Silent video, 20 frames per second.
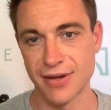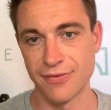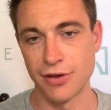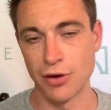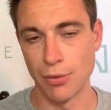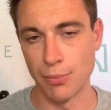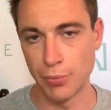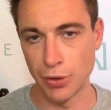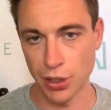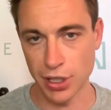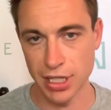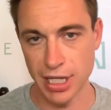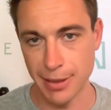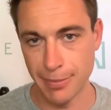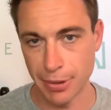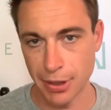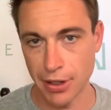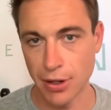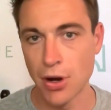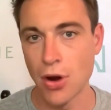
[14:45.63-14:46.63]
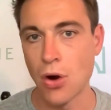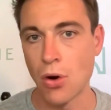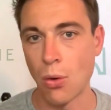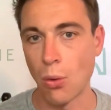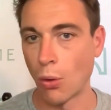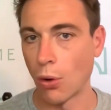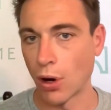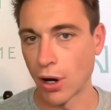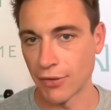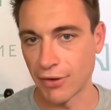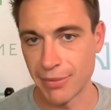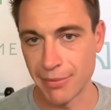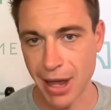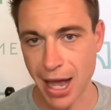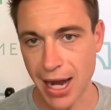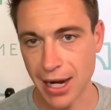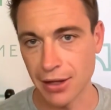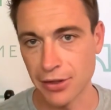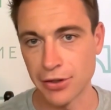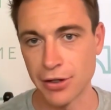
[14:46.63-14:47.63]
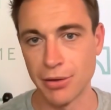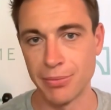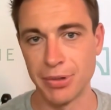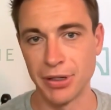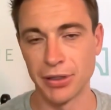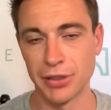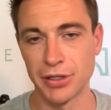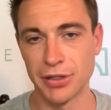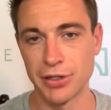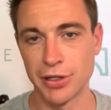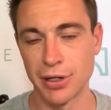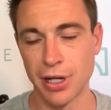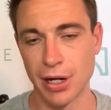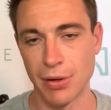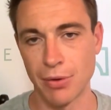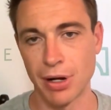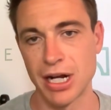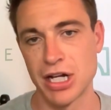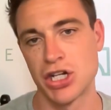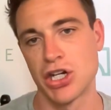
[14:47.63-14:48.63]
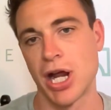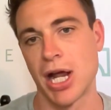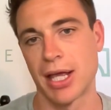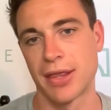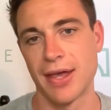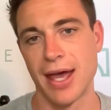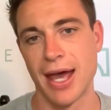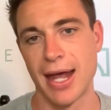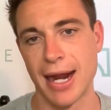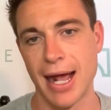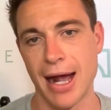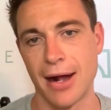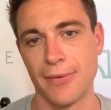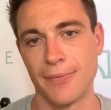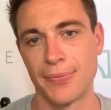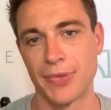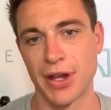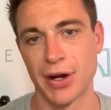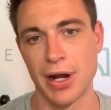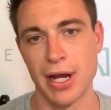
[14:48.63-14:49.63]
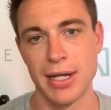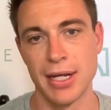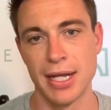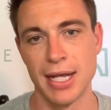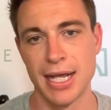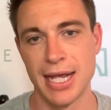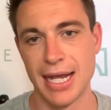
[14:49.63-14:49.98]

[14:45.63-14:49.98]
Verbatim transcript: If you're a bookkeeper or a remodeler or a builder, you're going to want to check that out. All right.